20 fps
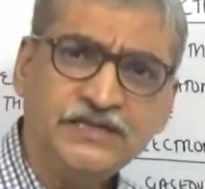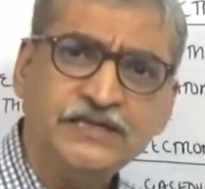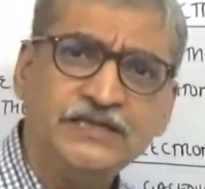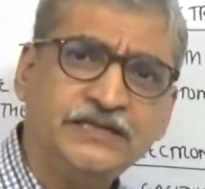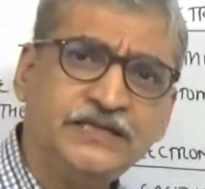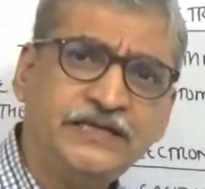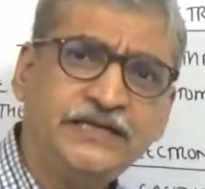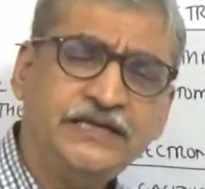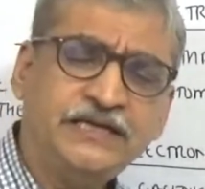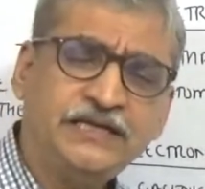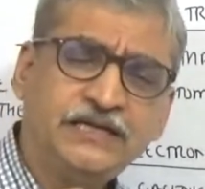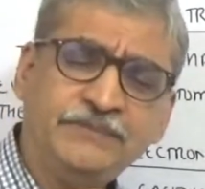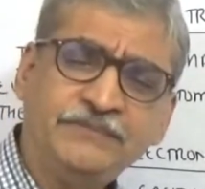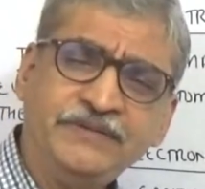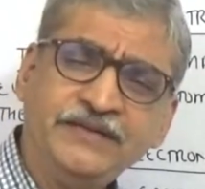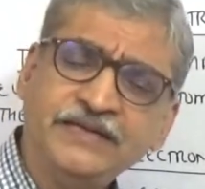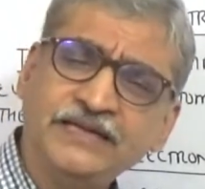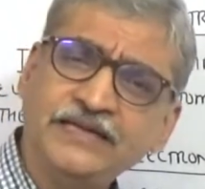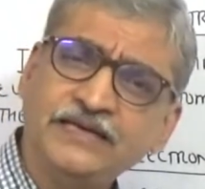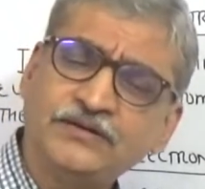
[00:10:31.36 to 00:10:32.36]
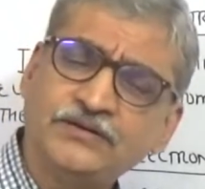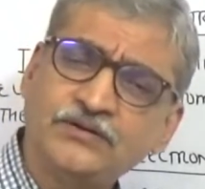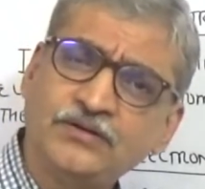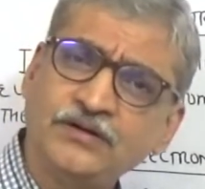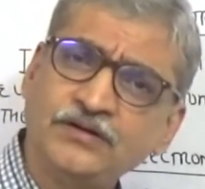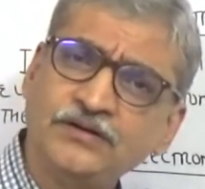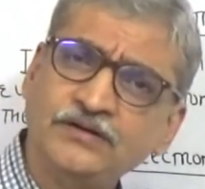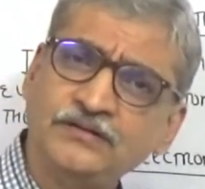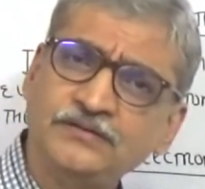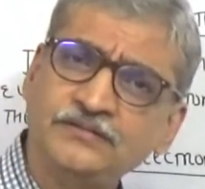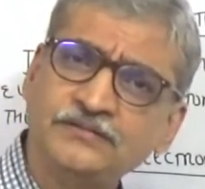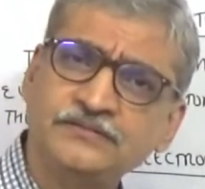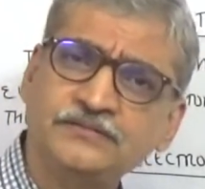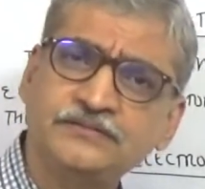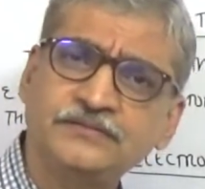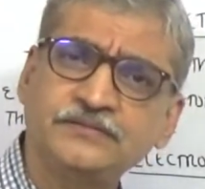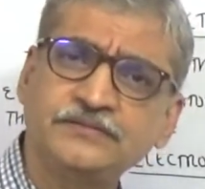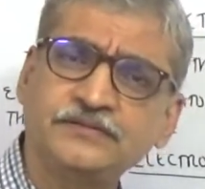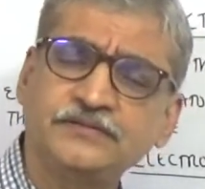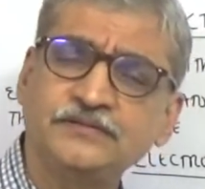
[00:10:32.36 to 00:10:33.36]
The incoming electron
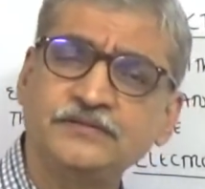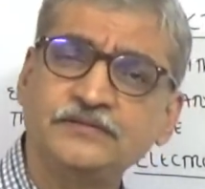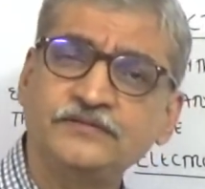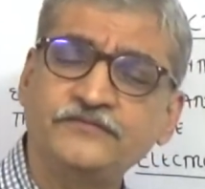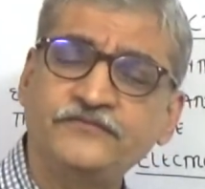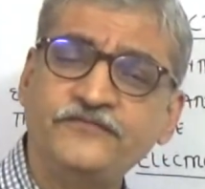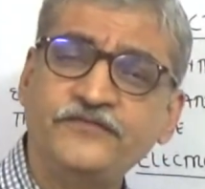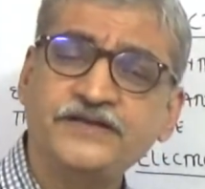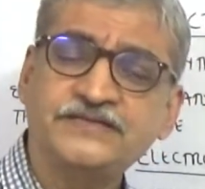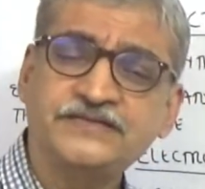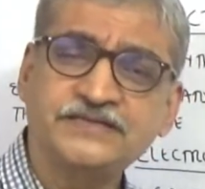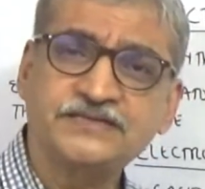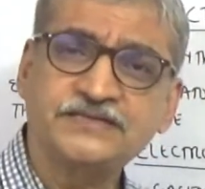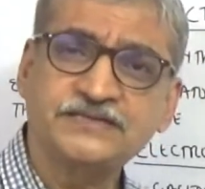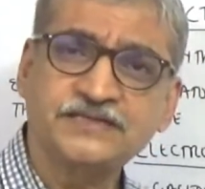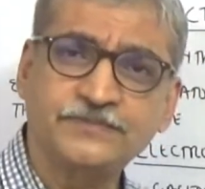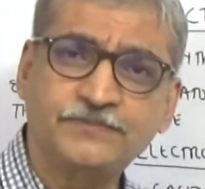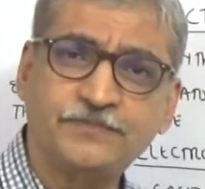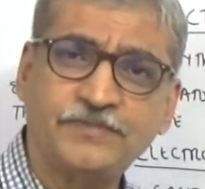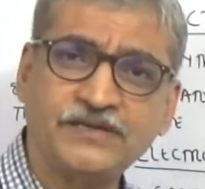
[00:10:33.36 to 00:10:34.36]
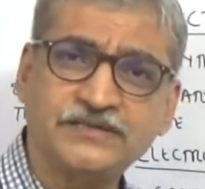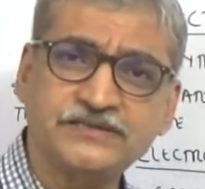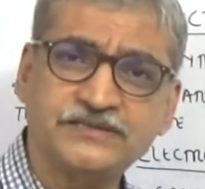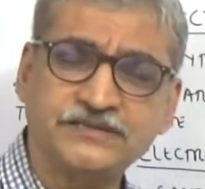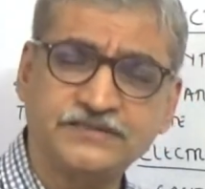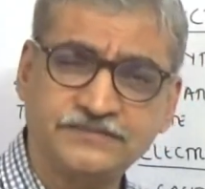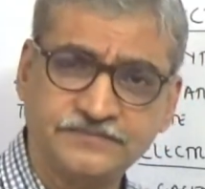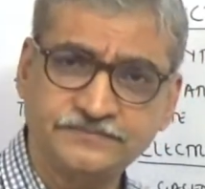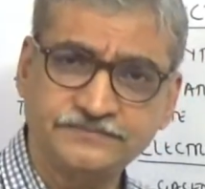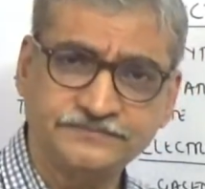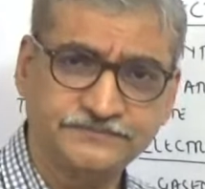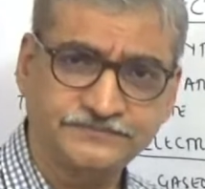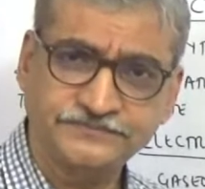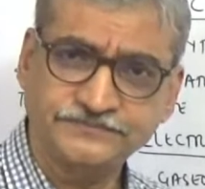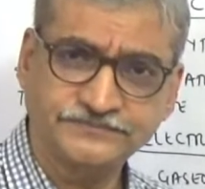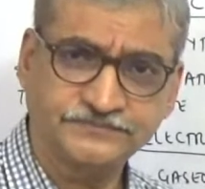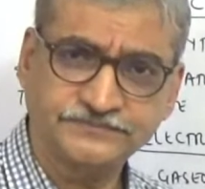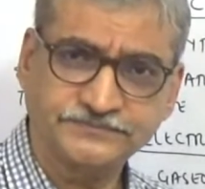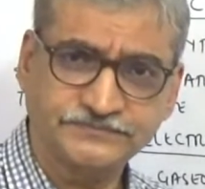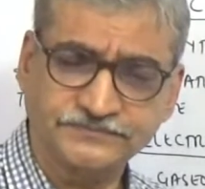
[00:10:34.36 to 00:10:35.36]
faces repulsion.
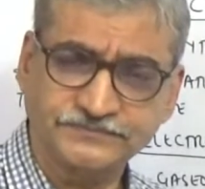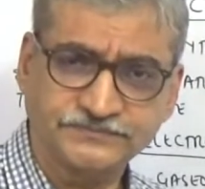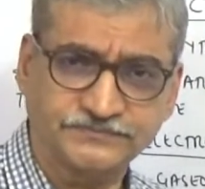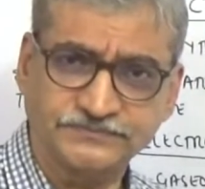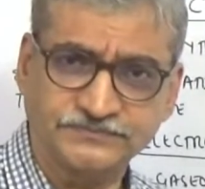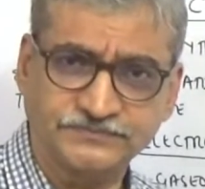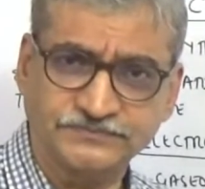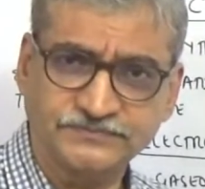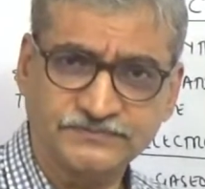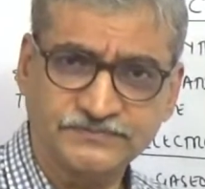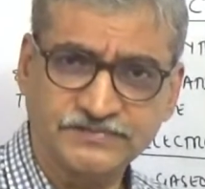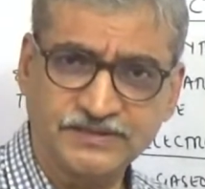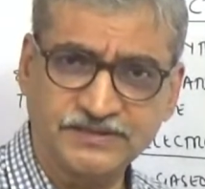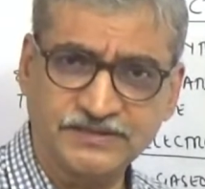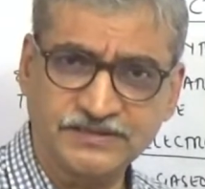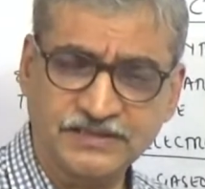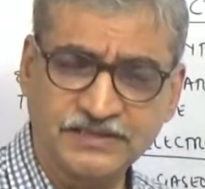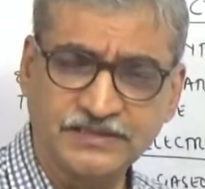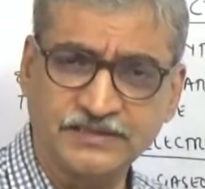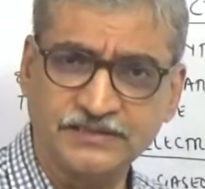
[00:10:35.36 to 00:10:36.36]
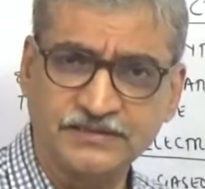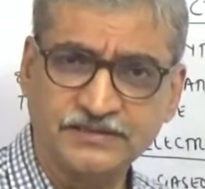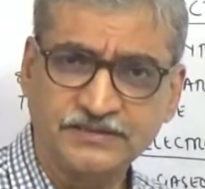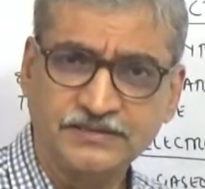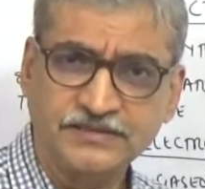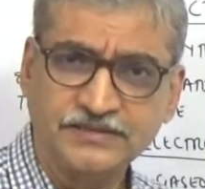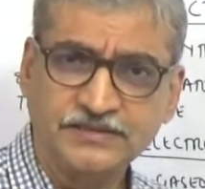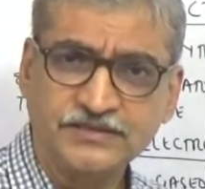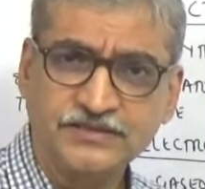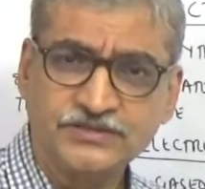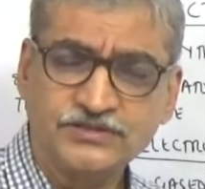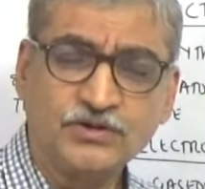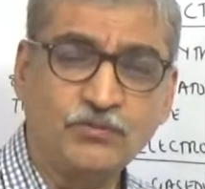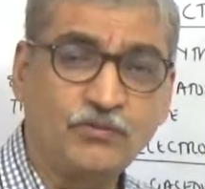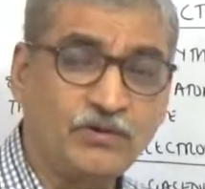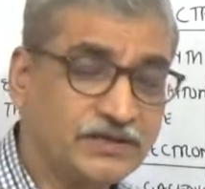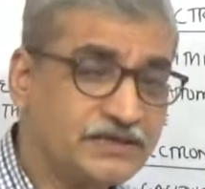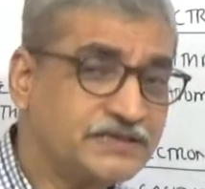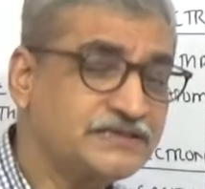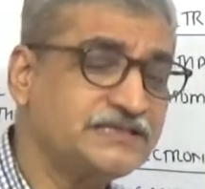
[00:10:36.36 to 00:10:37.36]
Is clear? So
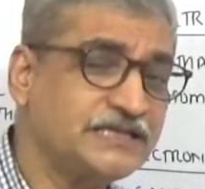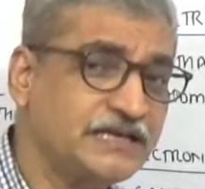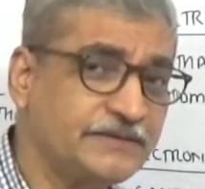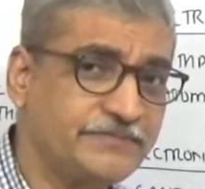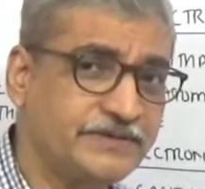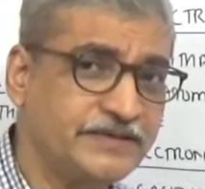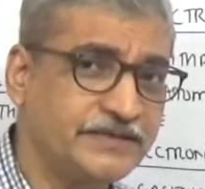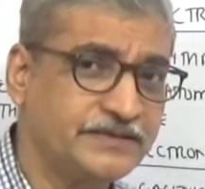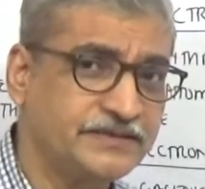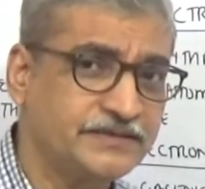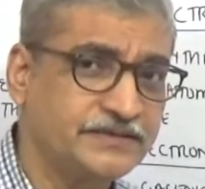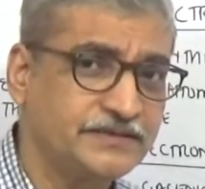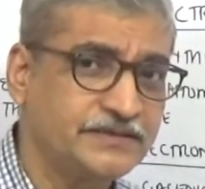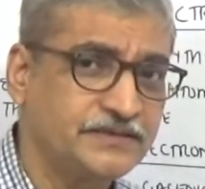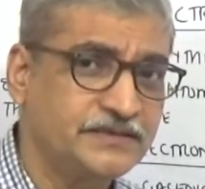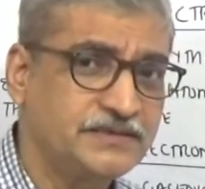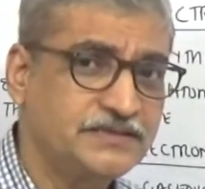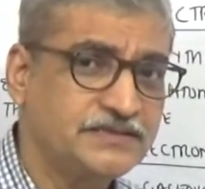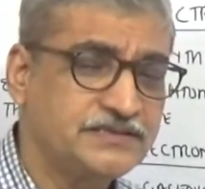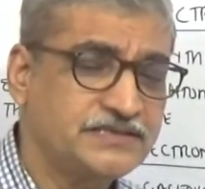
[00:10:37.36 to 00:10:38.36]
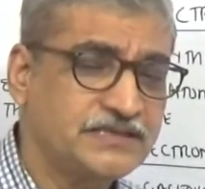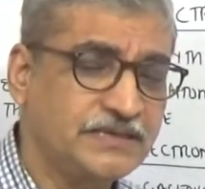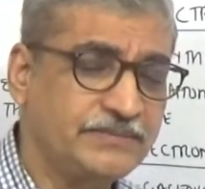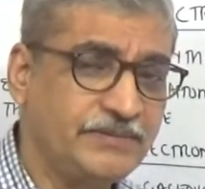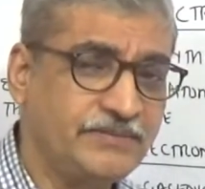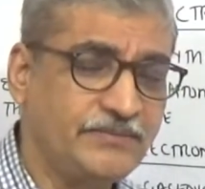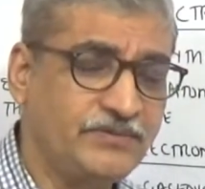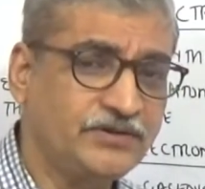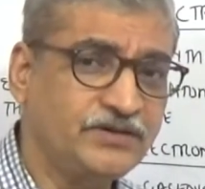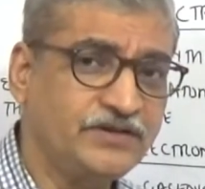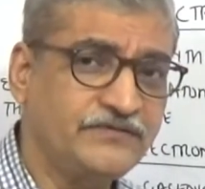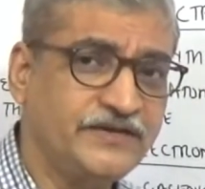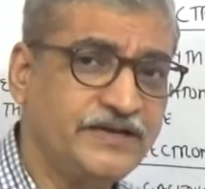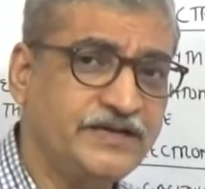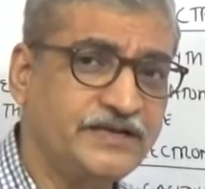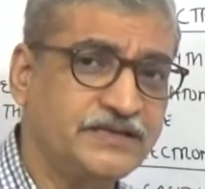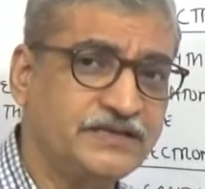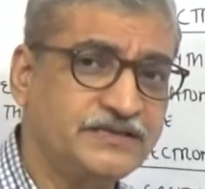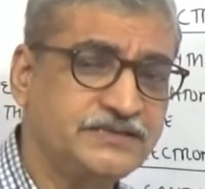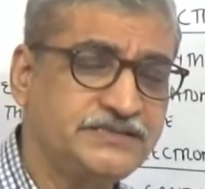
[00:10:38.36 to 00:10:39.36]
what is happening? Some amount of
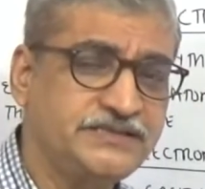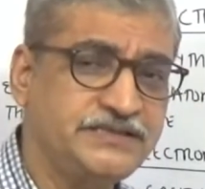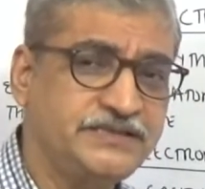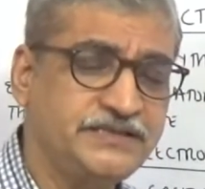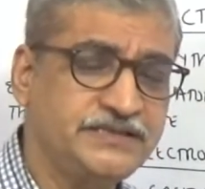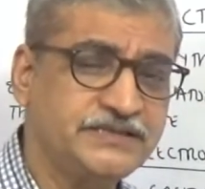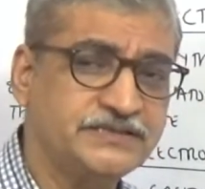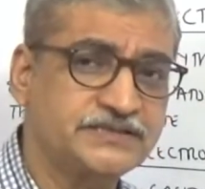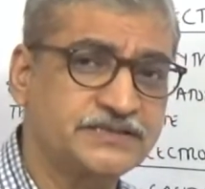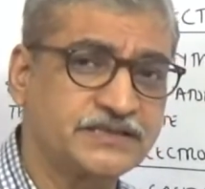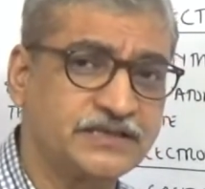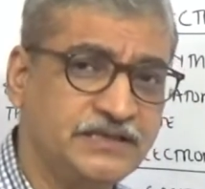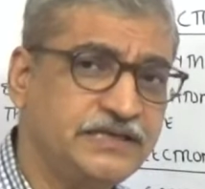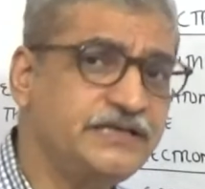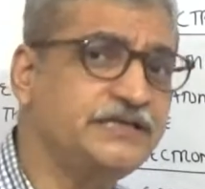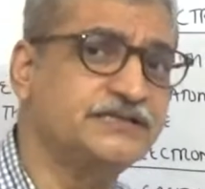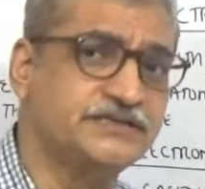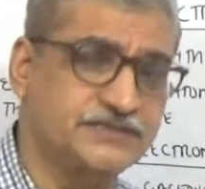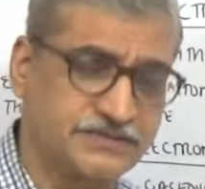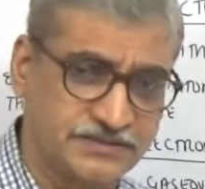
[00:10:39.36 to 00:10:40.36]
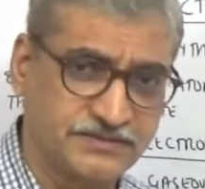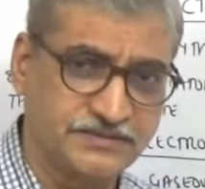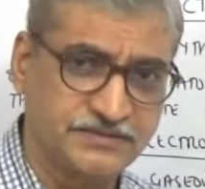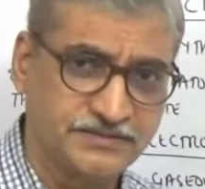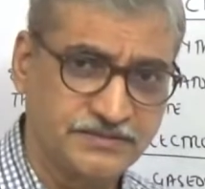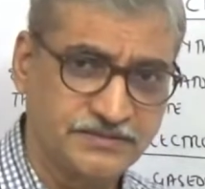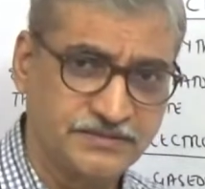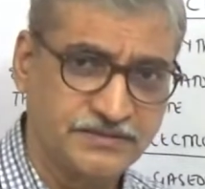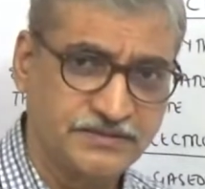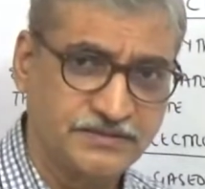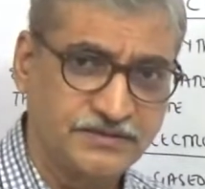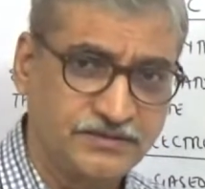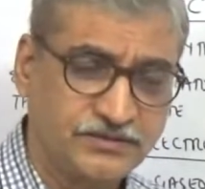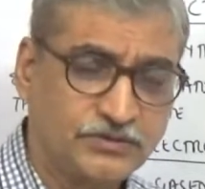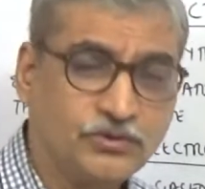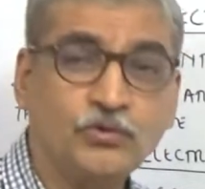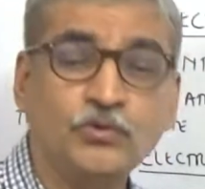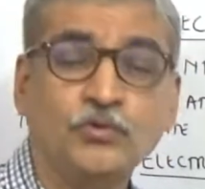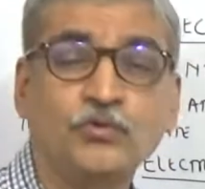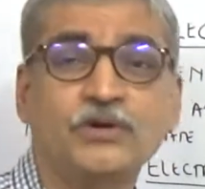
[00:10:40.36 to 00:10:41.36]
energy is released to
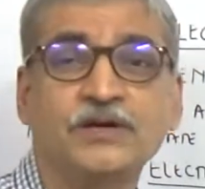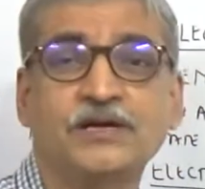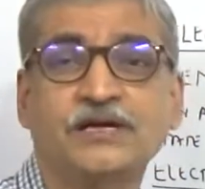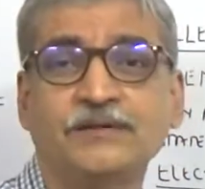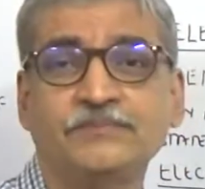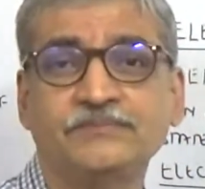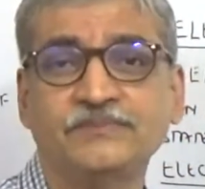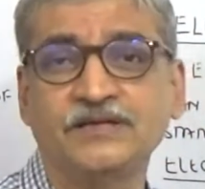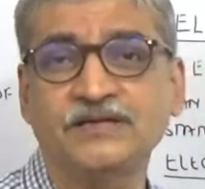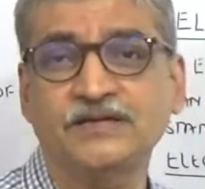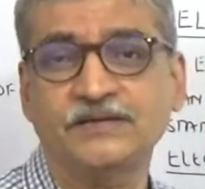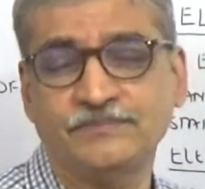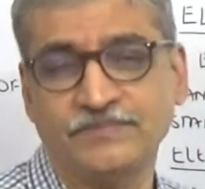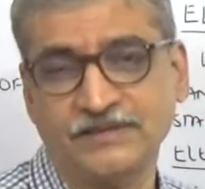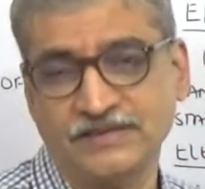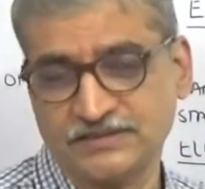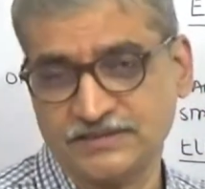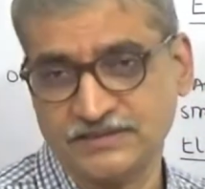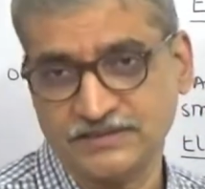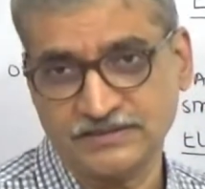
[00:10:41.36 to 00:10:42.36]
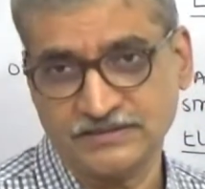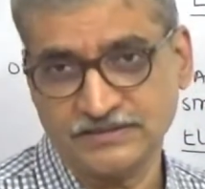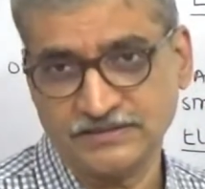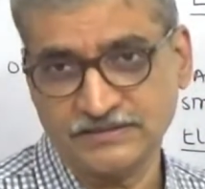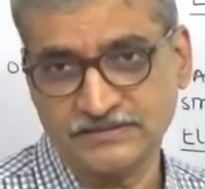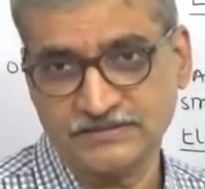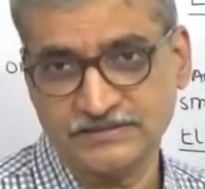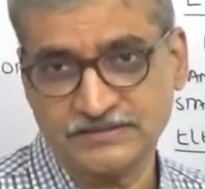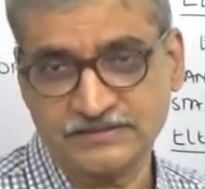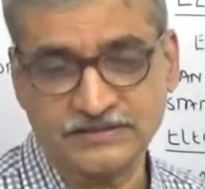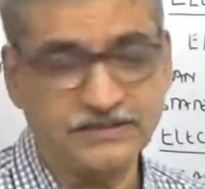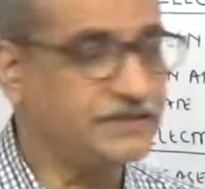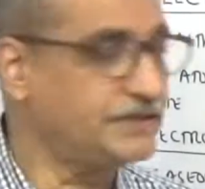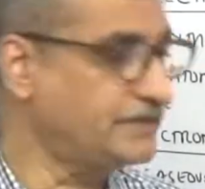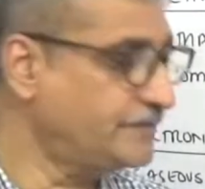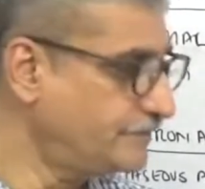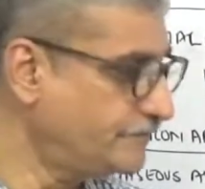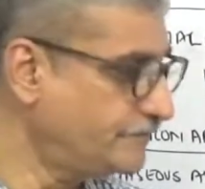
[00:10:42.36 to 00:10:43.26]
overcome the repulsion. Is this clear?